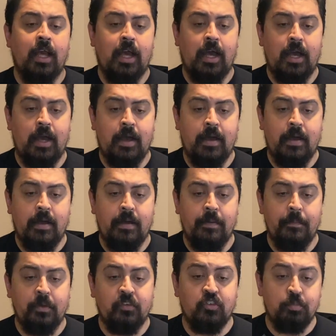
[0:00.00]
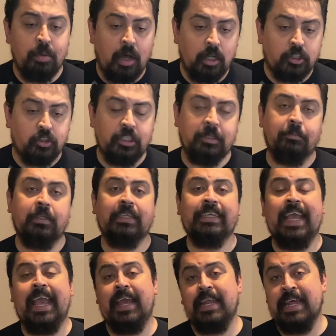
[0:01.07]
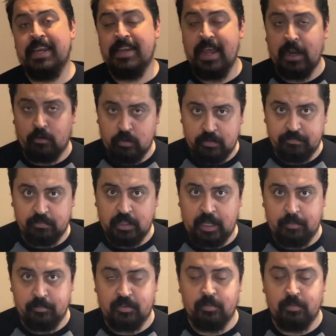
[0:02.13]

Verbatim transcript: spa treatments, and decorative lamps.